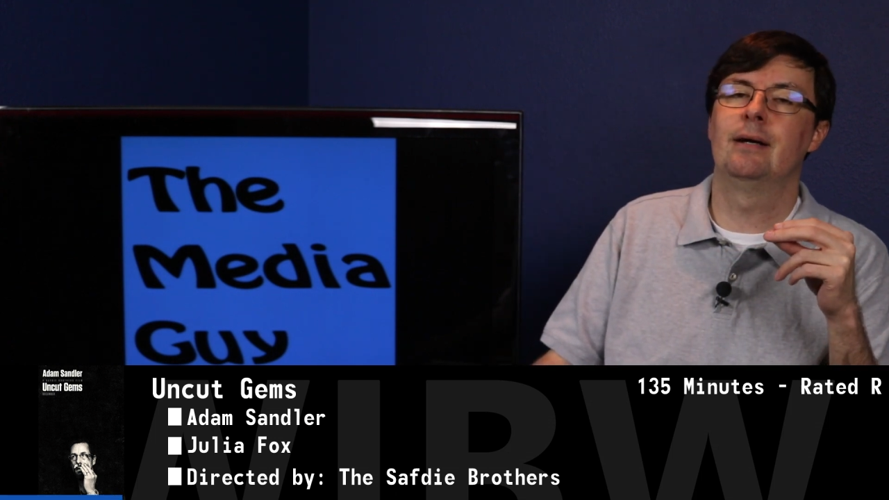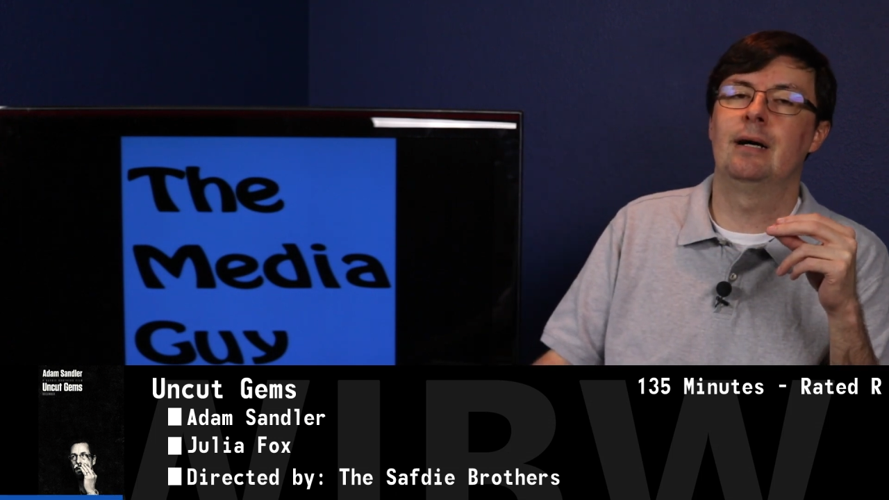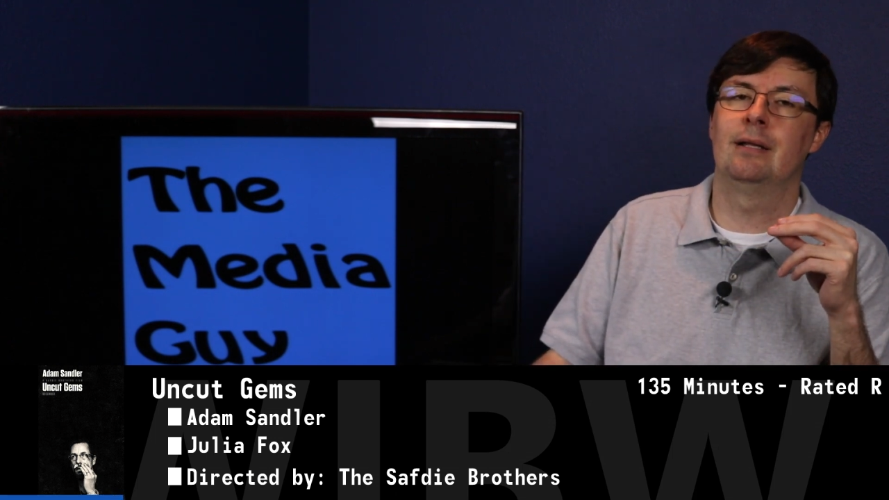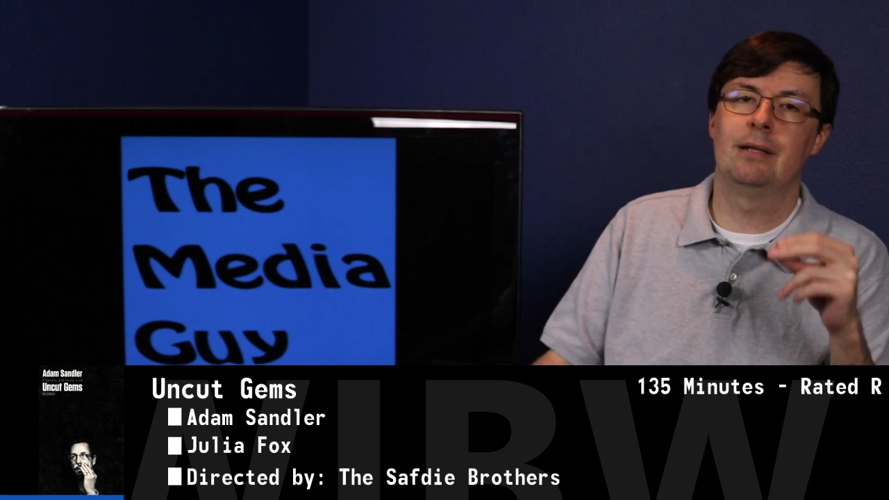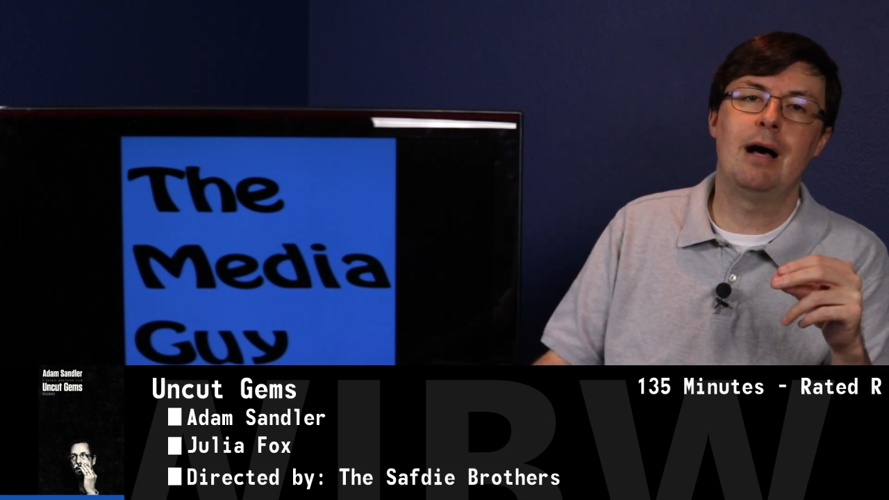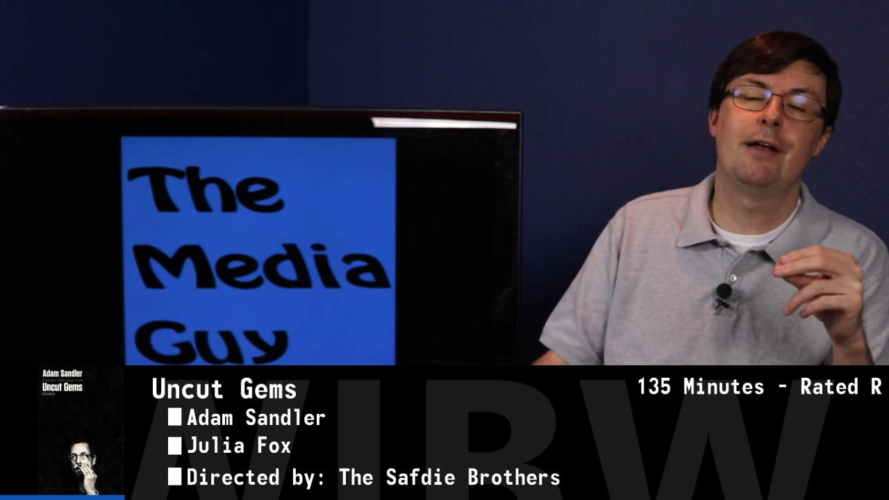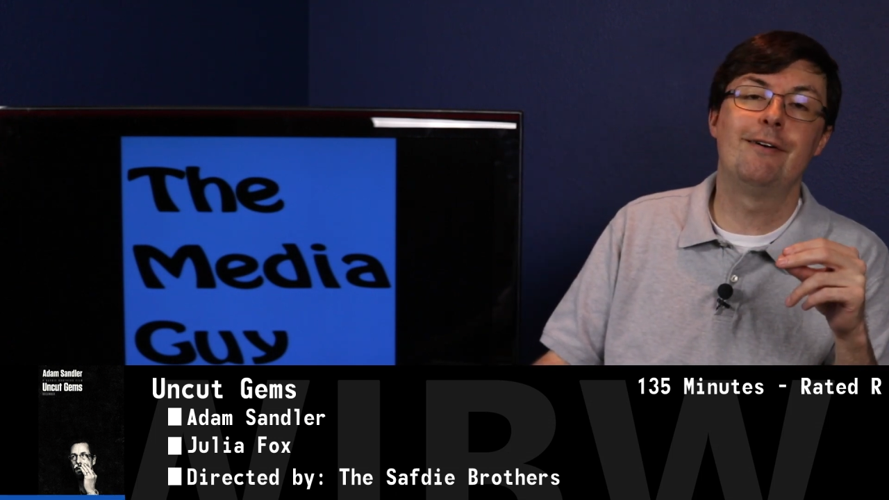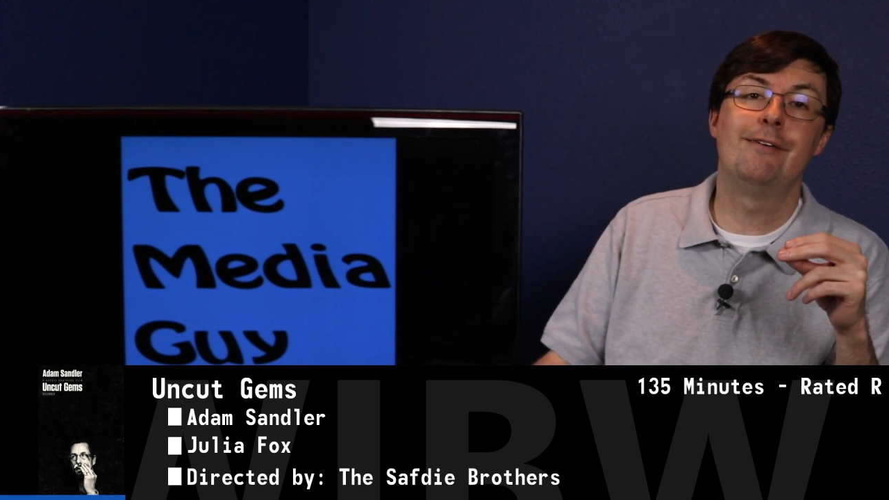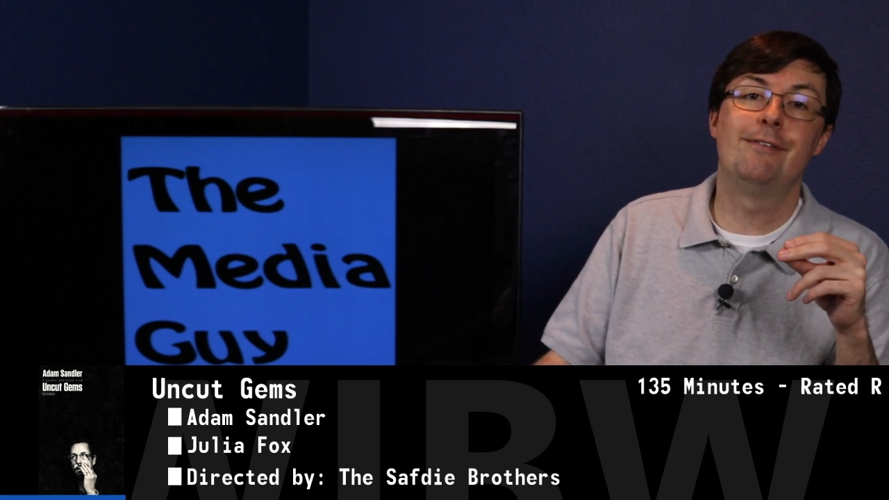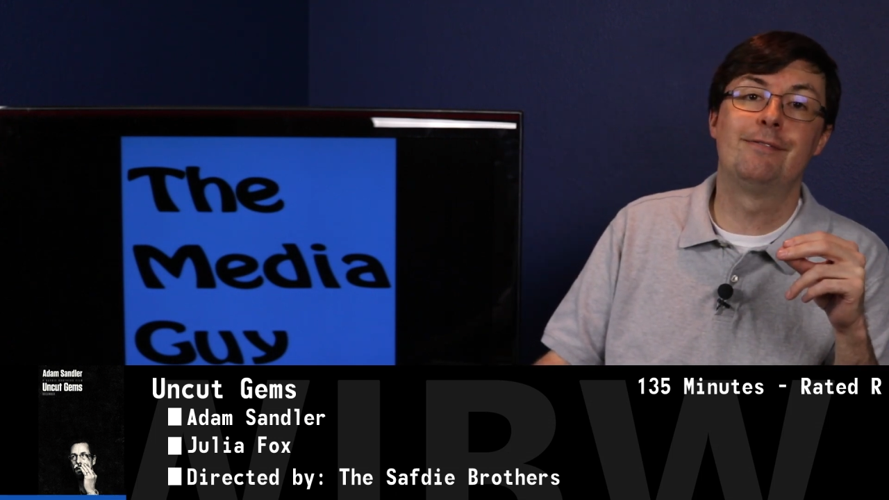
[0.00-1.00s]
a lot
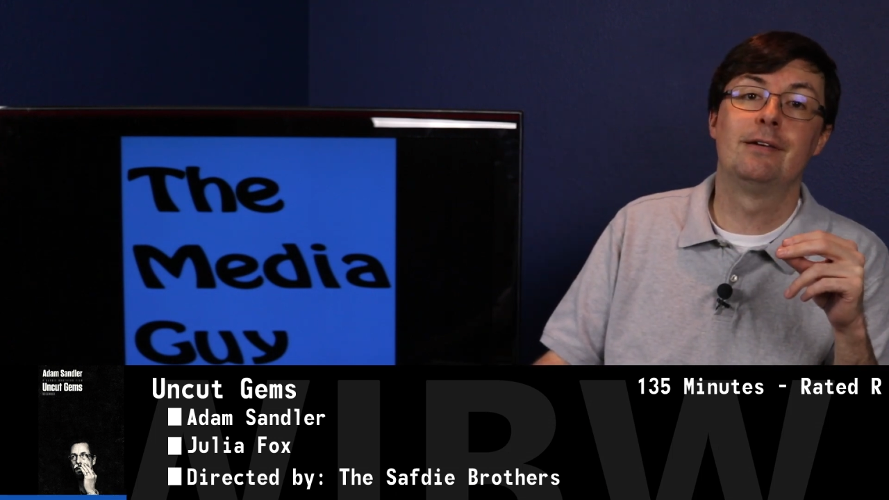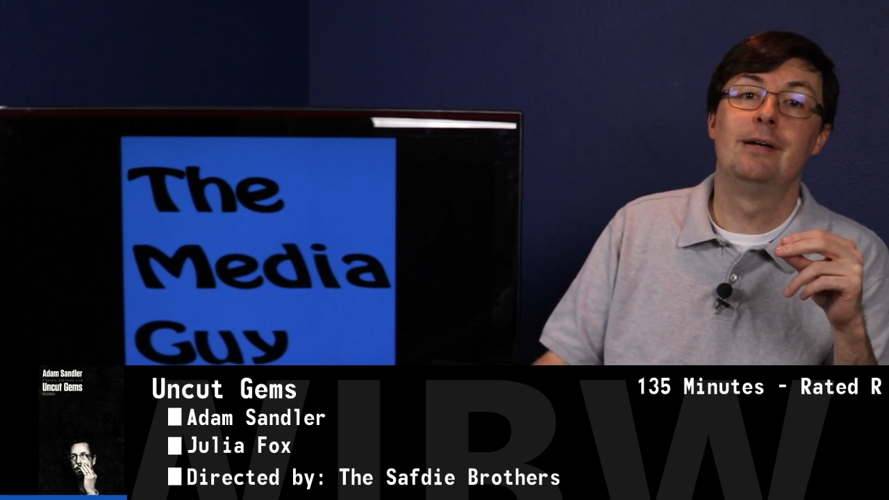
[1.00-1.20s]
of